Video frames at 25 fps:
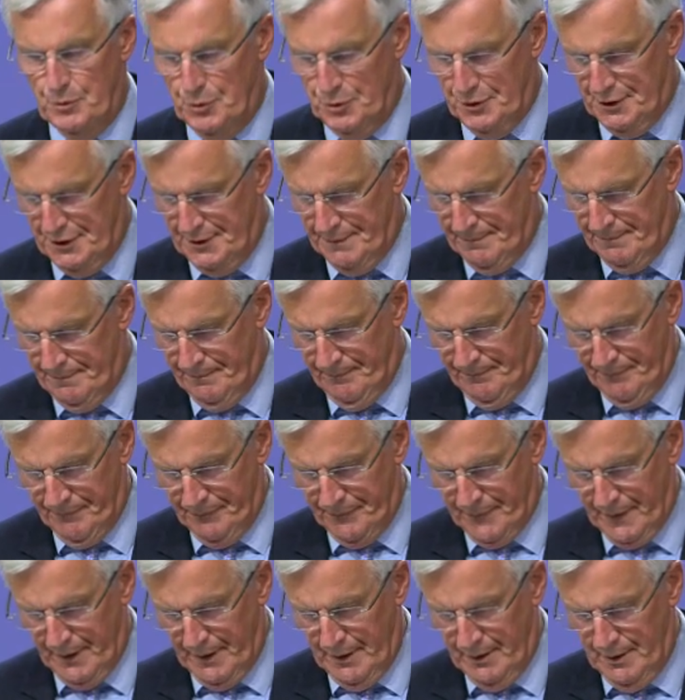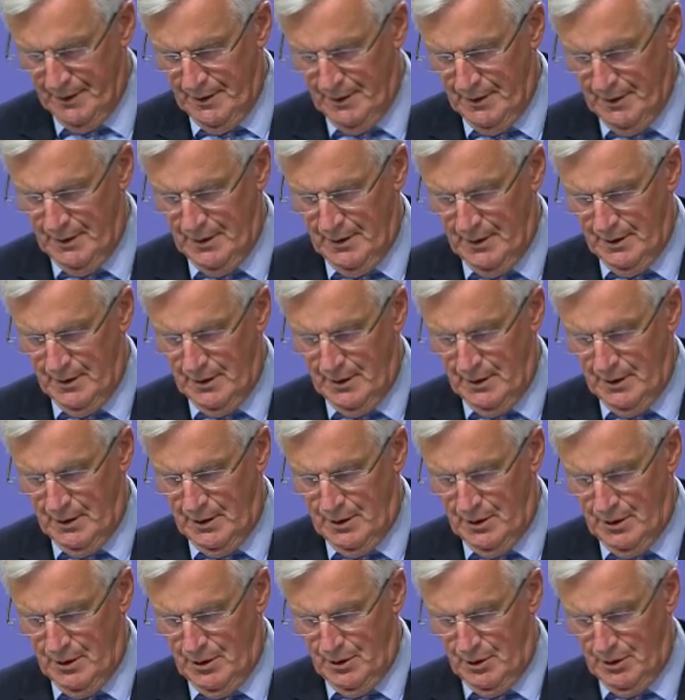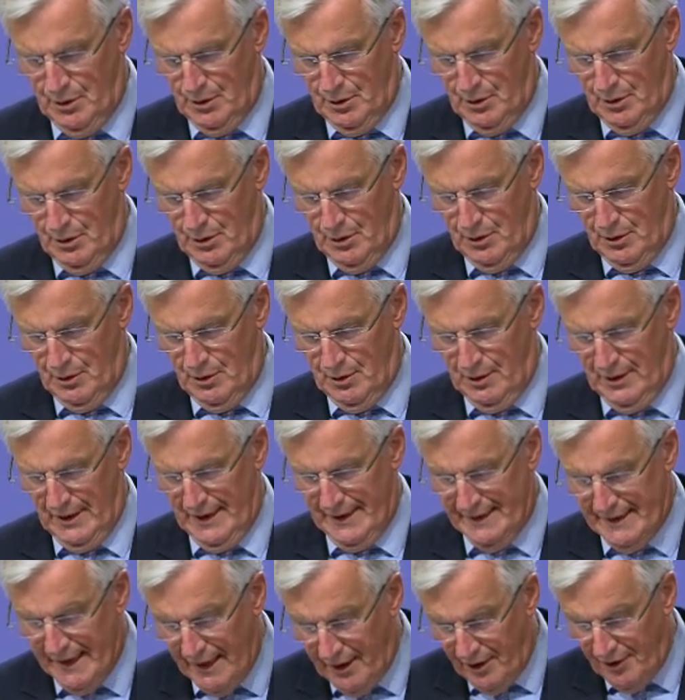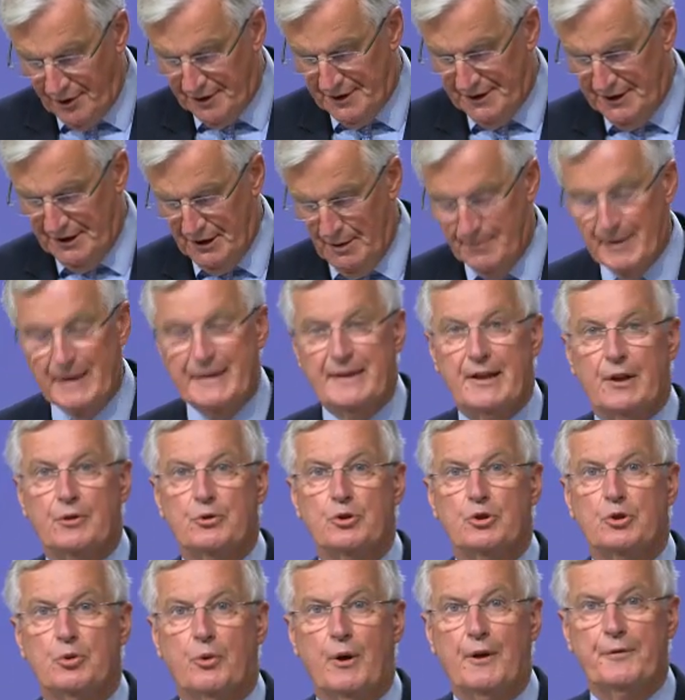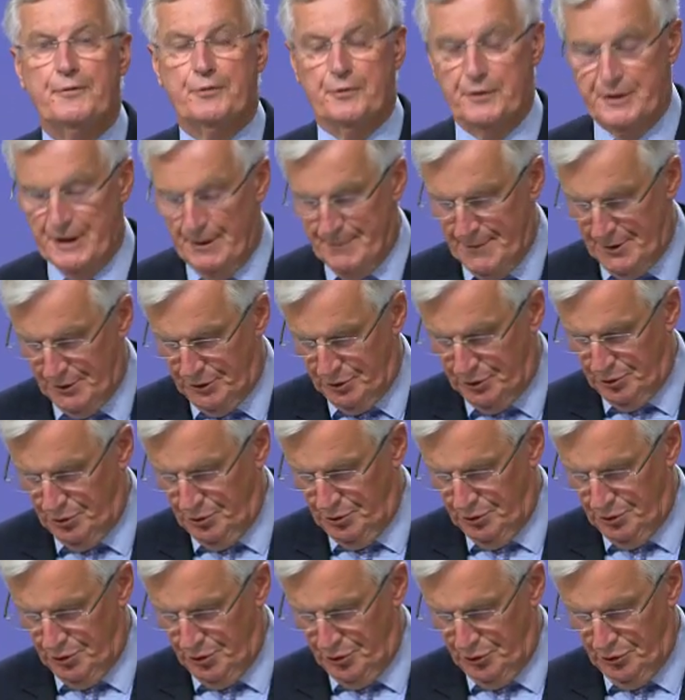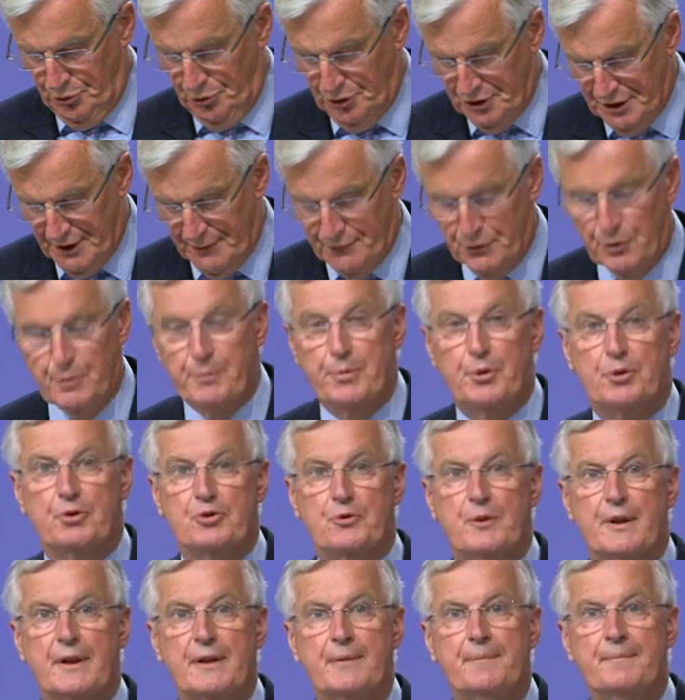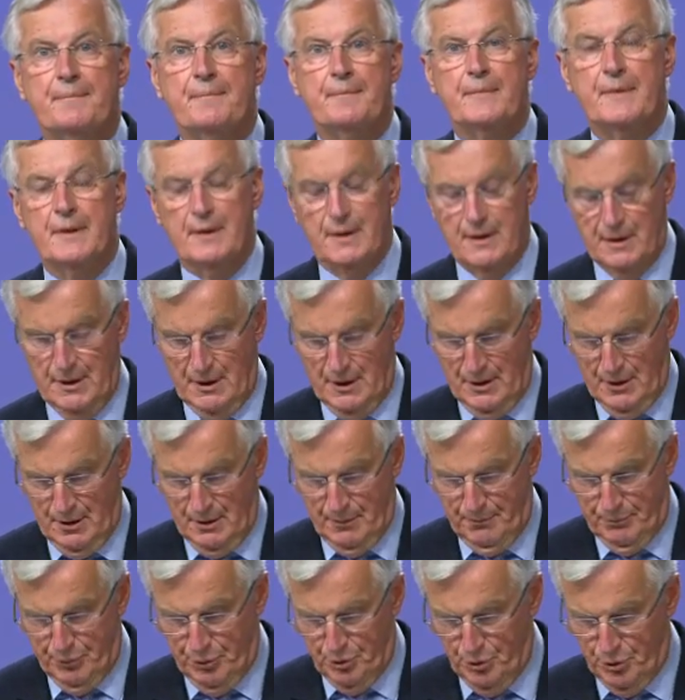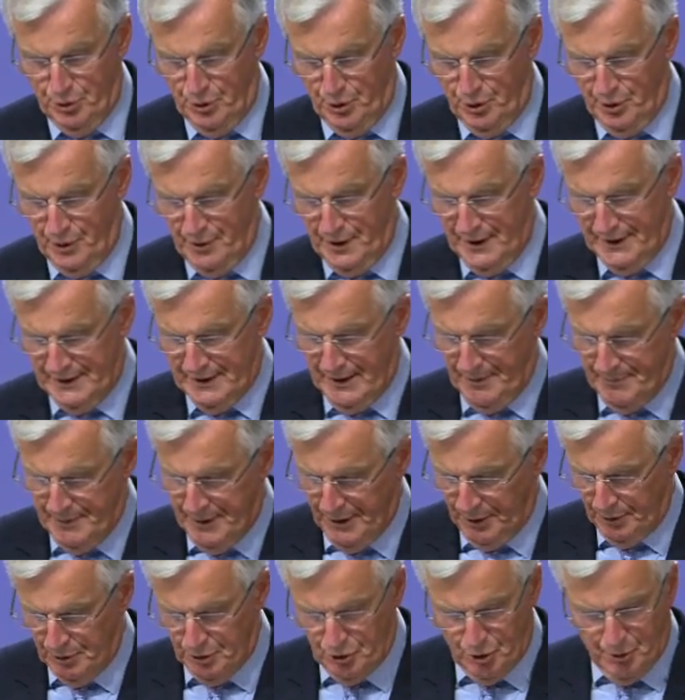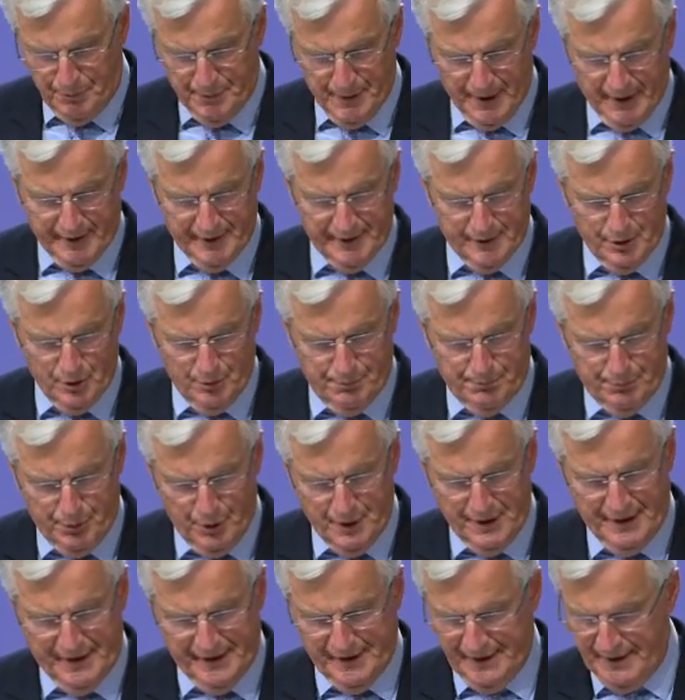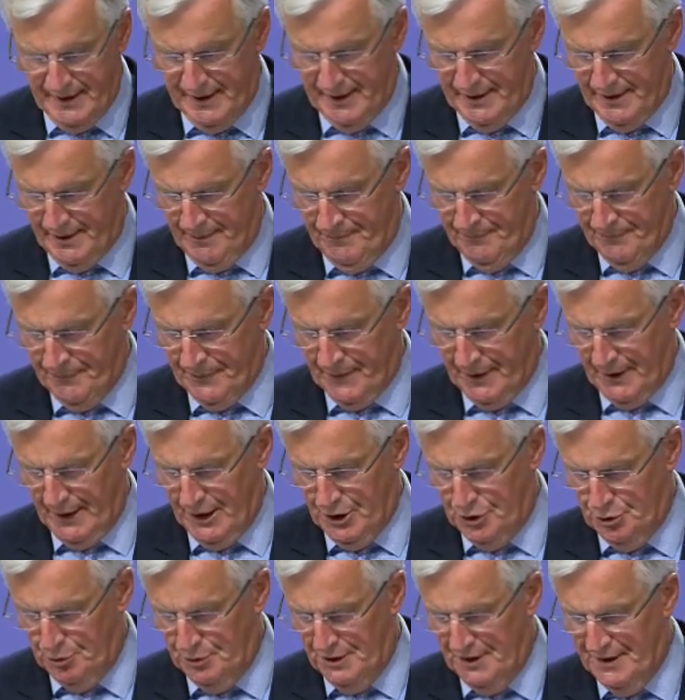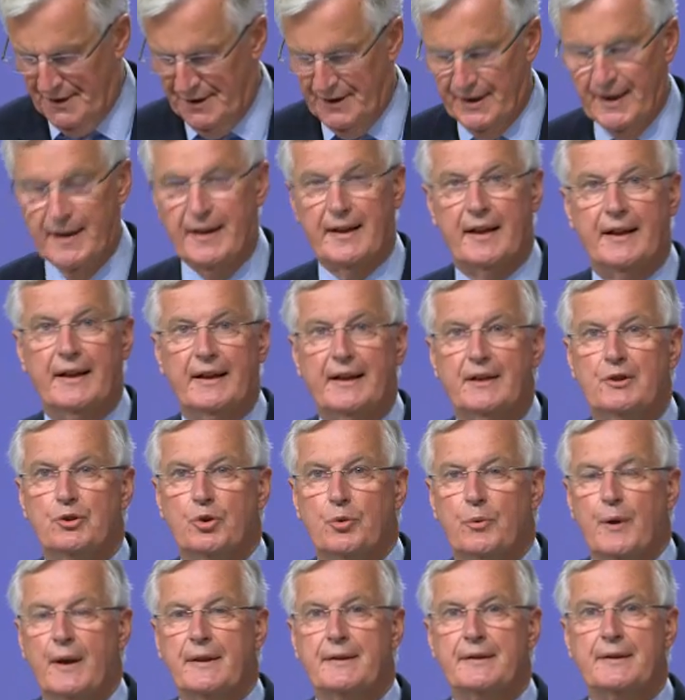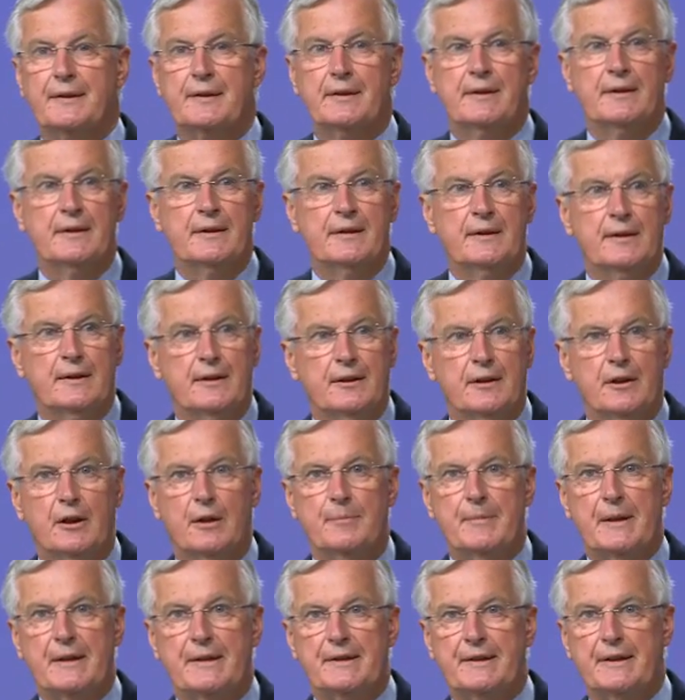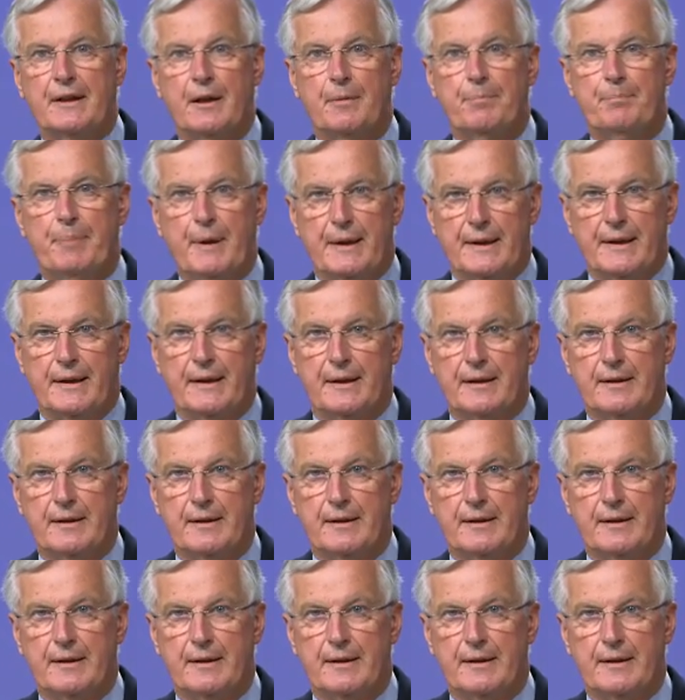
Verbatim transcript: towards a new economic partnership with the UK. Secondly, guarantees on fundamental rights. We need this to establish police and judicial cooperation